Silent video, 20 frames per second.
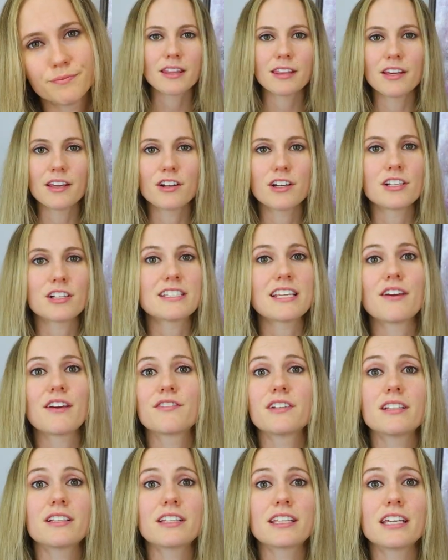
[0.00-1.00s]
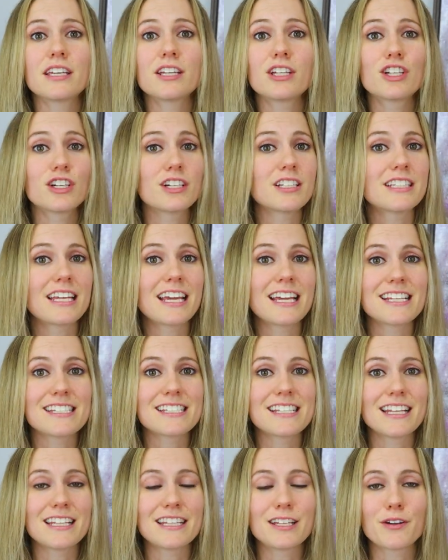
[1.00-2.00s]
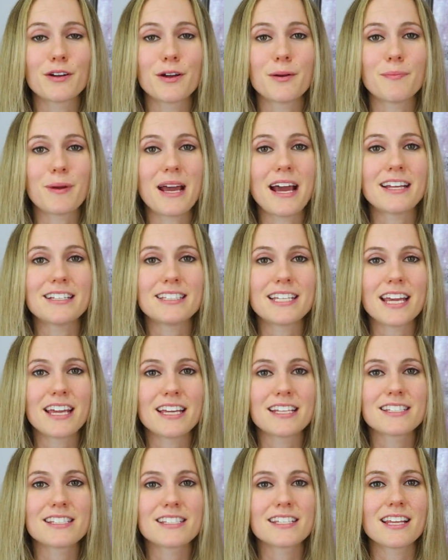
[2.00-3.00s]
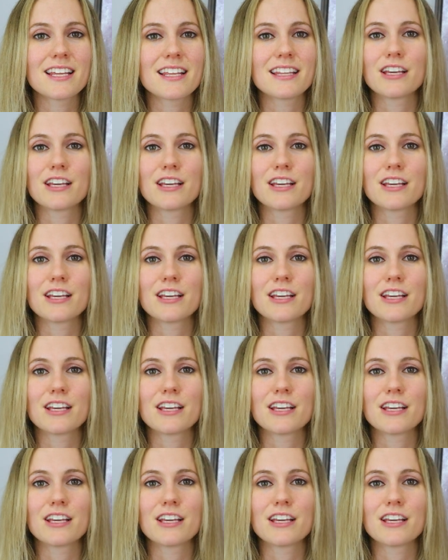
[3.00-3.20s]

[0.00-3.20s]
There are definitely good days and there are bad days.